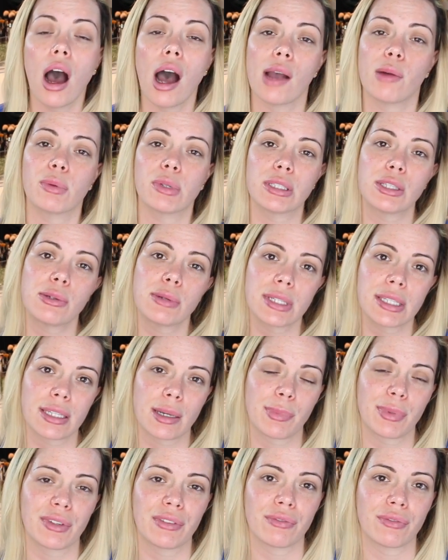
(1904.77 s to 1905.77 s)
I will do a
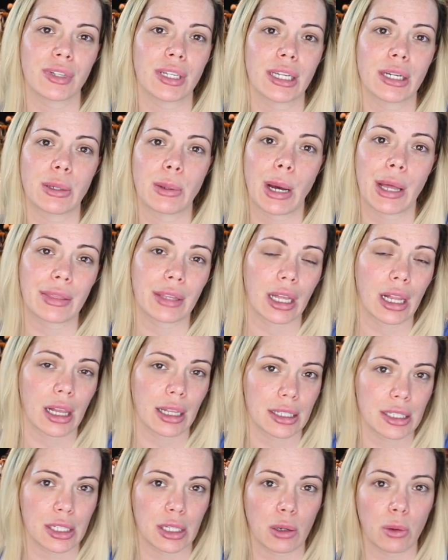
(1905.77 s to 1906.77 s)
separate video on the
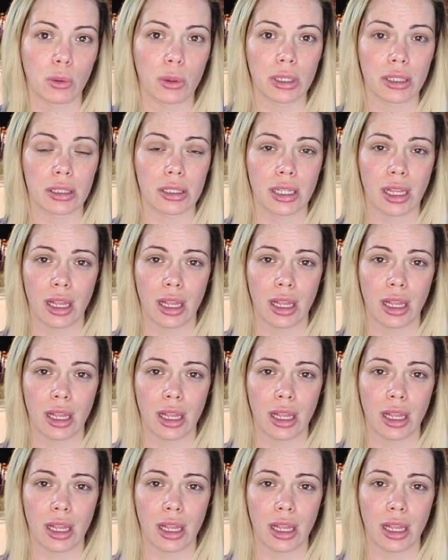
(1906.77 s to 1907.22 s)
cleansing oils,